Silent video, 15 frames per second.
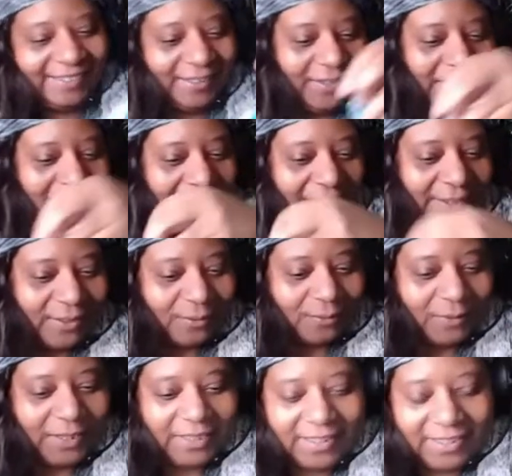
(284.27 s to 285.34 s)
So I got
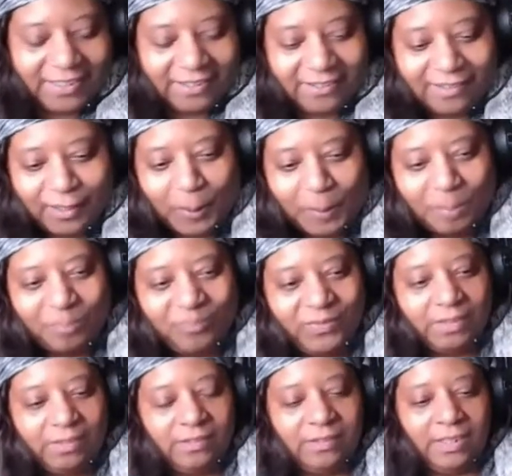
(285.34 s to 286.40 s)
three of these
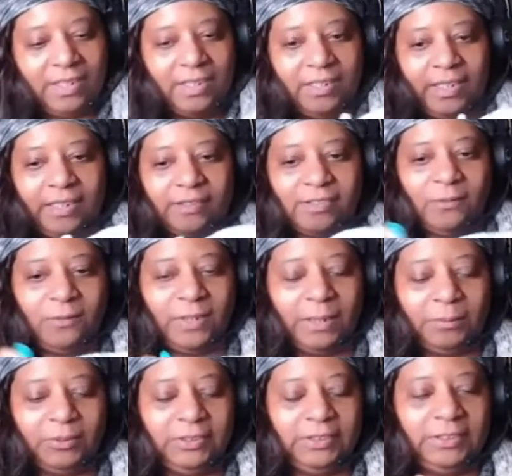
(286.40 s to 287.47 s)
done. And so what
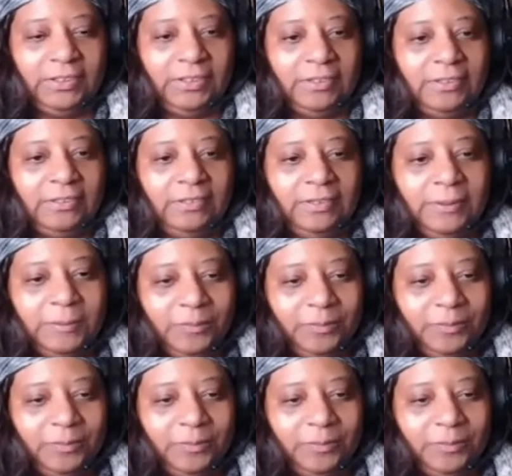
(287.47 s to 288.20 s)
I'm going to do